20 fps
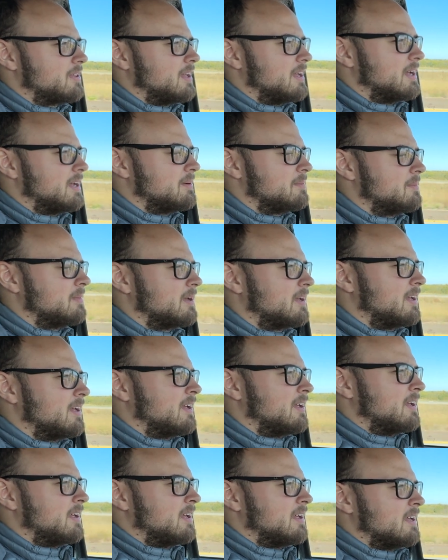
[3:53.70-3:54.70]

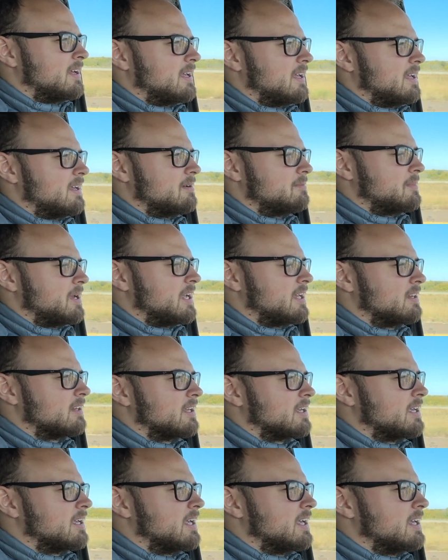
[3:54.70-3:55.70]
him
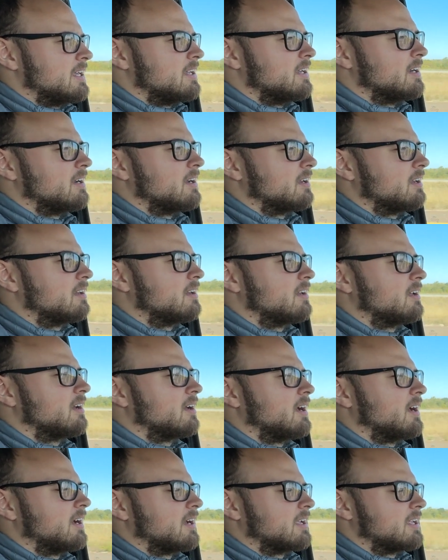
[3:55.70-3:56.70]
mainly in
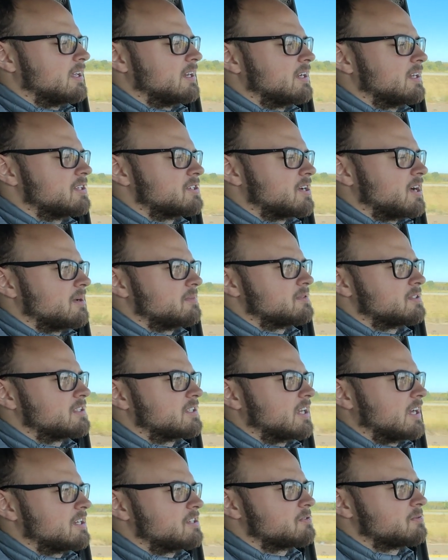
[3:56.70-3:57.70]
getting jobs
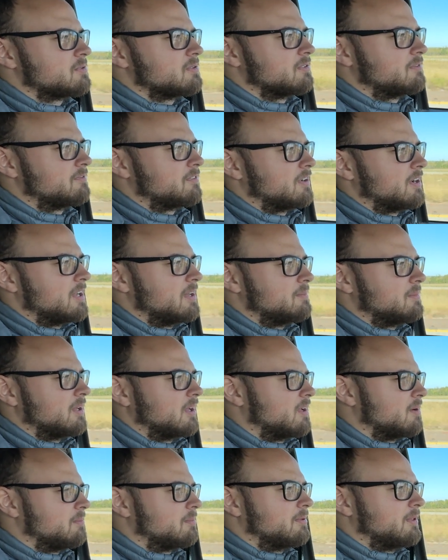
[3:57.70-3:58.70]
scheduled for him to
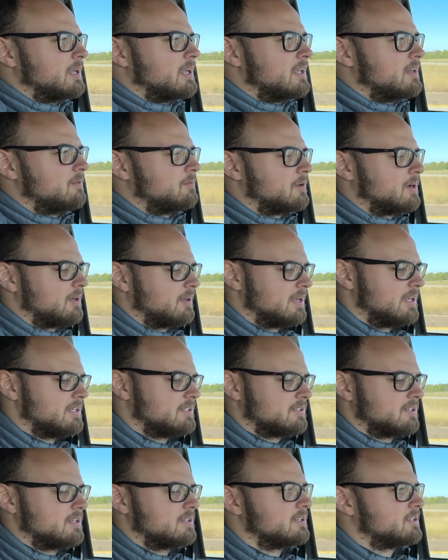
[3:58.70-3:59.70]
complete while
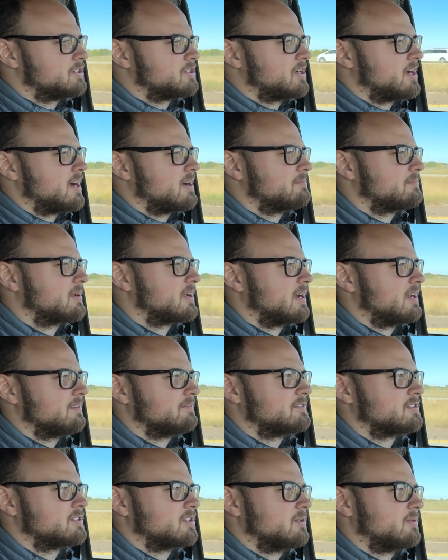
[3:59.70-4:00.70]
he's in the shop, kind
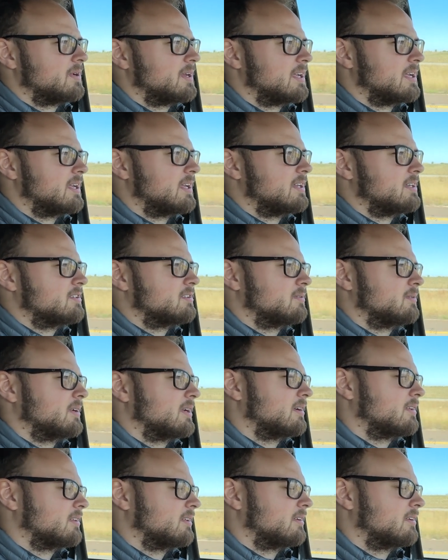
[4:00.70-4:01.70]
of sewing and
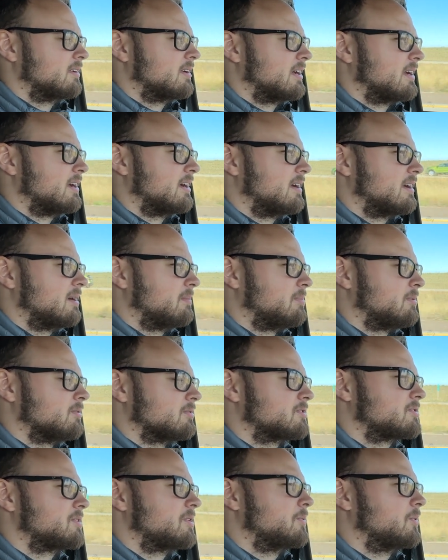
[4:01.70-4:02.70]
doing
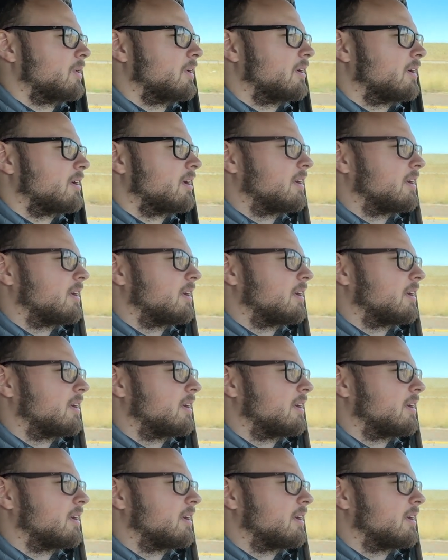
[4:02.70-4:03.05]
upholstery work.